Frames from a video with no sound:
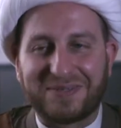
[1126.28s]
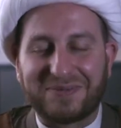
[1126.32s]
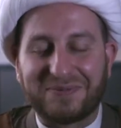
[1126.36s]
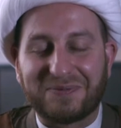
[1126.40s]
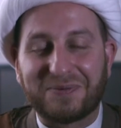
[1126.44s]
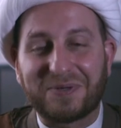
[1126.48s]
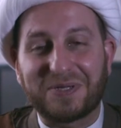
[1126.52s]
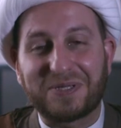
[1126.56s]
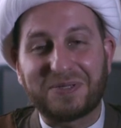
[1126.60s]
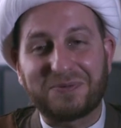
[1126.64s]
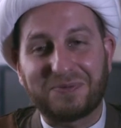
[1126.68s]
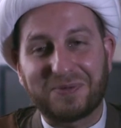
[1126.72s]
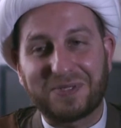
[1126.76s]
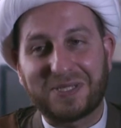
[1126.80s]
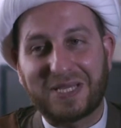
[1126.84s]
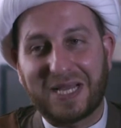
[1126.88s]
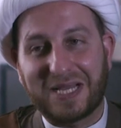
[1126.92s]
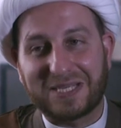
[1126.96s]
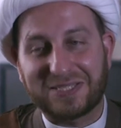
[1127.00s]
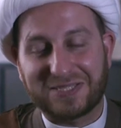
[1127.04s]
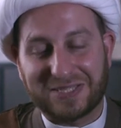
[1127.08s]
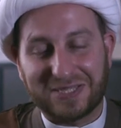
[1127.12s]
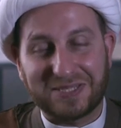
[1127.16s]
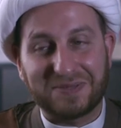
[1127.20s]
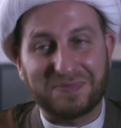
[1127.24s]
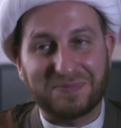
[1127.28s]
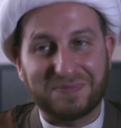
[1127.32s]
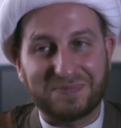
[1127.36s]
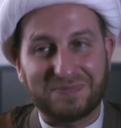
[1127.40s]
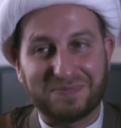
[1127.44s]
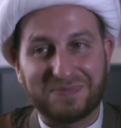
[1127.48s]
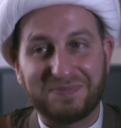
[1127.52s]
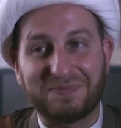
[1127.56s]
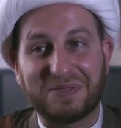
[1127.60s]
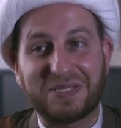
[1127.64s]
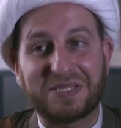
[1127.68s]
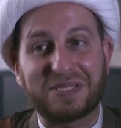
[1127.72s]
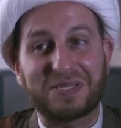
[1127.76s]
would actually
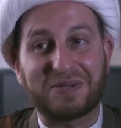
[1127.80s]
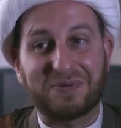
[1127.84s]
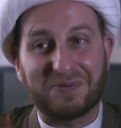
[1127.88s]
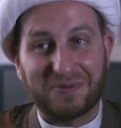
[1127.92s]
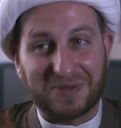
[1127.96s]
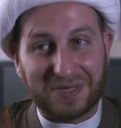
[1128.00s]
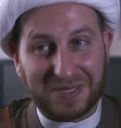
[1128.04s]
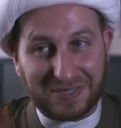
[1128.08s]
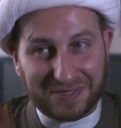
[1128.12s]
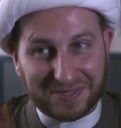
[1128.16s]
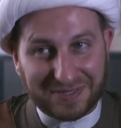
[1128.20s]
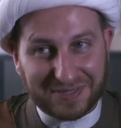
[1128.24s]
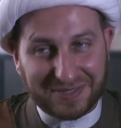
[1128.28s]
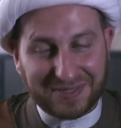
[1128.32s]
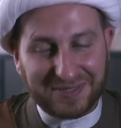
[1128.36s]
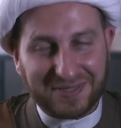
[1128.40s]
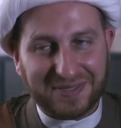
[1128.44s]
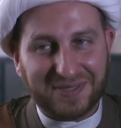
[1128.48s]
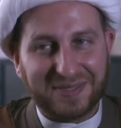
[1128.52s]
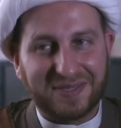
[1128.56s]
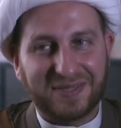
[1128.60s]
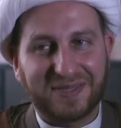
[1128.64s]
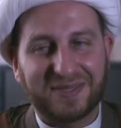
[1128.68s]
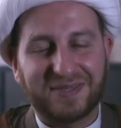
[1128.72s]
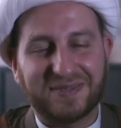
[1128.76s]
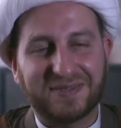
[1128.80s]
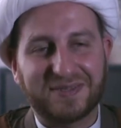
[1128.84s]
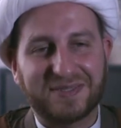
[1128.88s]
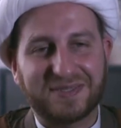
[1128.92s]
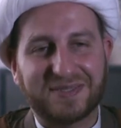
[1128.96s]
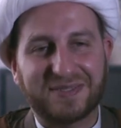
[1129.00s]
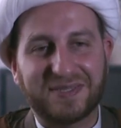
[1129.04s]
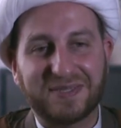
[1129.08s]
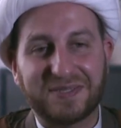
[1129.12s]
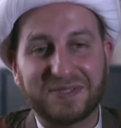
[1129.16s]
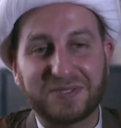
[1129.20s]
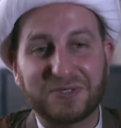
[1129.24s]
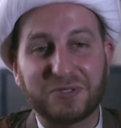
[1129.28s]
be decreased, because
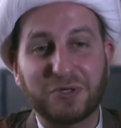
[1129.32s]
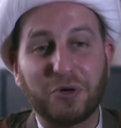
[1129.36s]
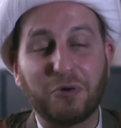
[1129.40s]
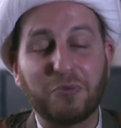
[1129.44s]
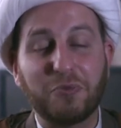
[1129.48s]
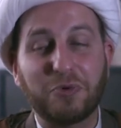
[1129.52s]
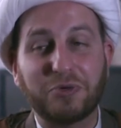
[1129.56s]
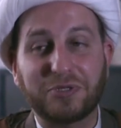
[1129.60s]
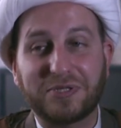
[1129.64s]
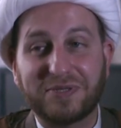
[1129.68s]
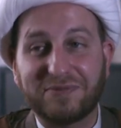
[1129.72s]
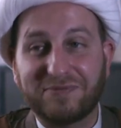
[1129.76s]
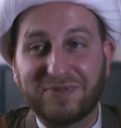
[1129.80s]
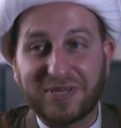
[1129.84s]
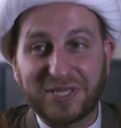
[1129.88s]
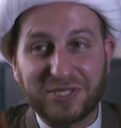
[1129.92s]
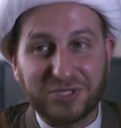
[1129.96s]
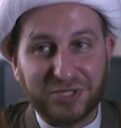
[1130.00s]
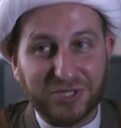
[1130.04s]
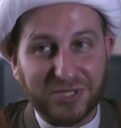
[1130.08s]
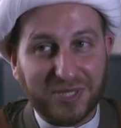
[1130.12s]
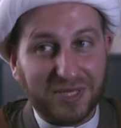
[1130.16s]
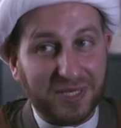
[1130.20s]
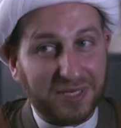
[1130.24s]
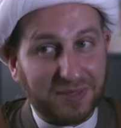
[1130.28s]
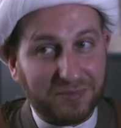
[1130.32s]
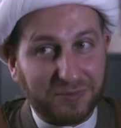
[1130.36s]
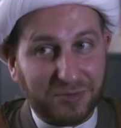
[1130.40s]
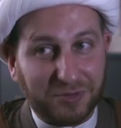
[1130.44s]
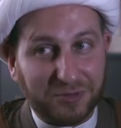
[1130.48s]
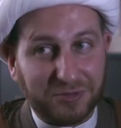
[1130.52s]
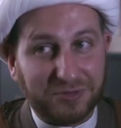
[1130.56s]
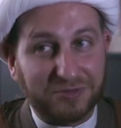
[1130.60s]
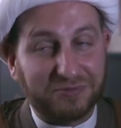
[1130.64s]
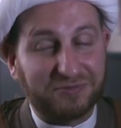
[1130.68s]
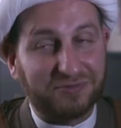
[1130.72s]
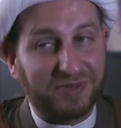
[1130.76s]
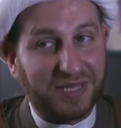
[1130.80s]
there's no motivation anymore
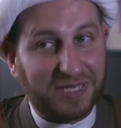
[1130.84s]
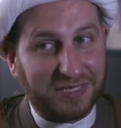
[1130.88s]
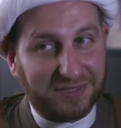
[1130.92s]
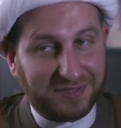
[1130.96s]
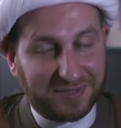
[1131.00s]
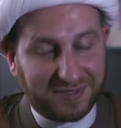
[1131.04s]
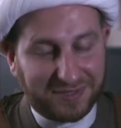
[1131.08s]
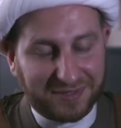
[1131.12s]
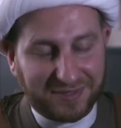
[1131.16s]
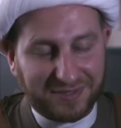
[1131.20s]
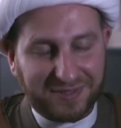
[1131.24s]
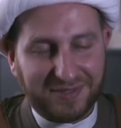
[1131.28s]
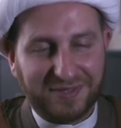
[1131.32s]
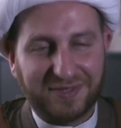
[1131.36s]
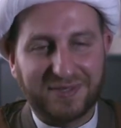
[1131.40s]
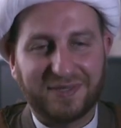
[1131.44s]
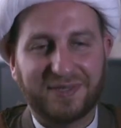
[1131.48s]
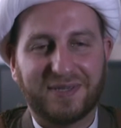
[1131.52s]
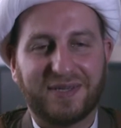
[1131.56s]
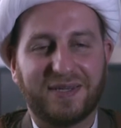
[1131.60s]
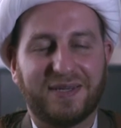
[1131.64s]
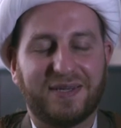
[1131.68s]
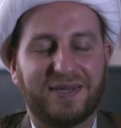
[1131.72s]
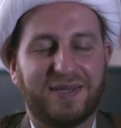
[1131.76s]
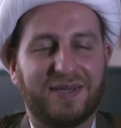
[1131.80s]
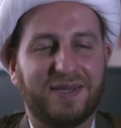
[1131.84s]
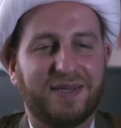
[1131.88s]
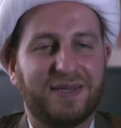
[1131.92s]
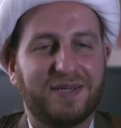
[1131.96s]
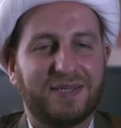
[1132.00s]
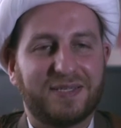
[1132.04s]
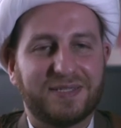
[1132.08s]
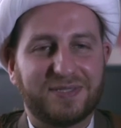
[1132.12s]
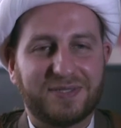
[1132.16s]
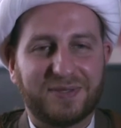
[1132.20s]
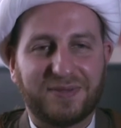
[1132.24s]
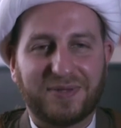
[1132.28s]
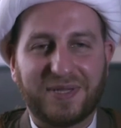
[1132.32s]
to fight. Okay,
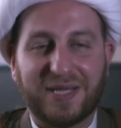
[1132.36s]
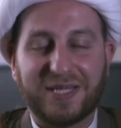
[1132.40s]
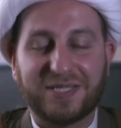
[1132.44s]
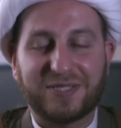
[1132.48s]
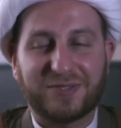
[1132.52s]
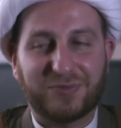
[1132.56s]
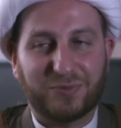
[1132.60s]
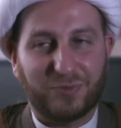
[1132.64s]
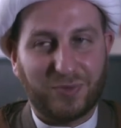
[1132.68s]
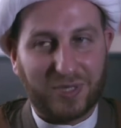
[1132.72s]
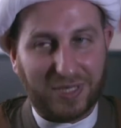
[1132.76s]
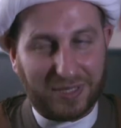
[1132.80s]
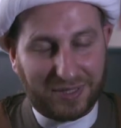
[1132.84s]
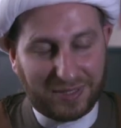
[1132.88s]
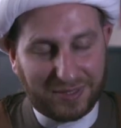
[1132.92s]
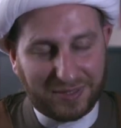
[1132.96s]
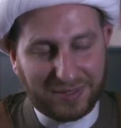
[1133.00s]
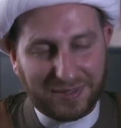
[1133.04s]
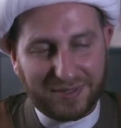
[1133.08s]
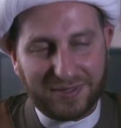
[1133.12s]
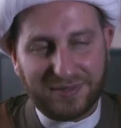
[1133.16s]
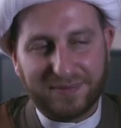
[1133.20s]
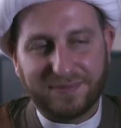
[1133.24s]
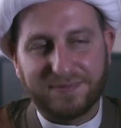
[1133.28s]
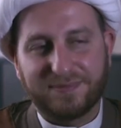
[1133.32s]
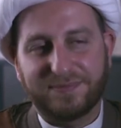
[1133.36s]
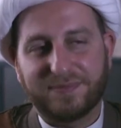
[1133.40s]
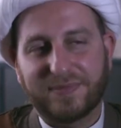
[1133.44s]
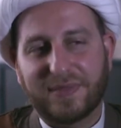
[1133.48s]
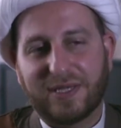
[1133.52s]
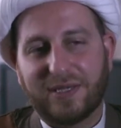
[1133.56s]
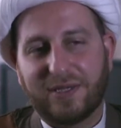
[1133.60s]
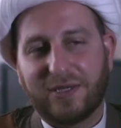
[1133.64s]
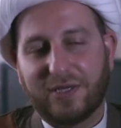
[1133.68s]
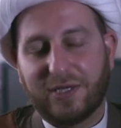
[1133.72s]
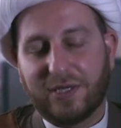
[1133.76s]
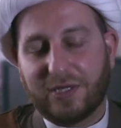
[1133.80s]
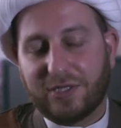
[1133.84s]
so that's one.
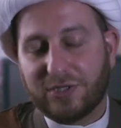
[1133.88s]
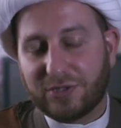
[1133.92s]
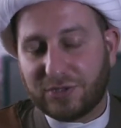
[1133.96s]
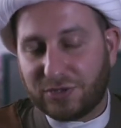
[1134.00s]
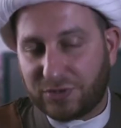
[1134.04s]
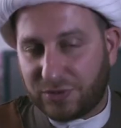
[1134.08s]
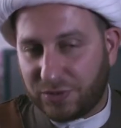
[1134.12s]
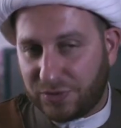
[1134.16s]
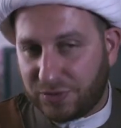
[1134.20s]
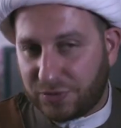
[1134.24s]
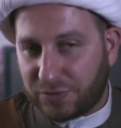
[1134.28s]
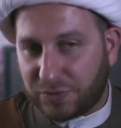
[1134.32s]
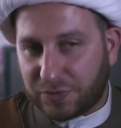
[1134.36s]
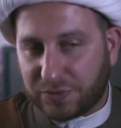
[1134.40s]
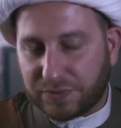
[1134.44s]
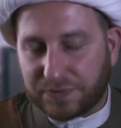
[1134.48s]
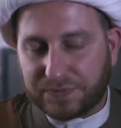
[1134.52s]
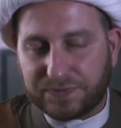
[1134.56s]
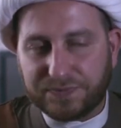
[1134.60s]
Two,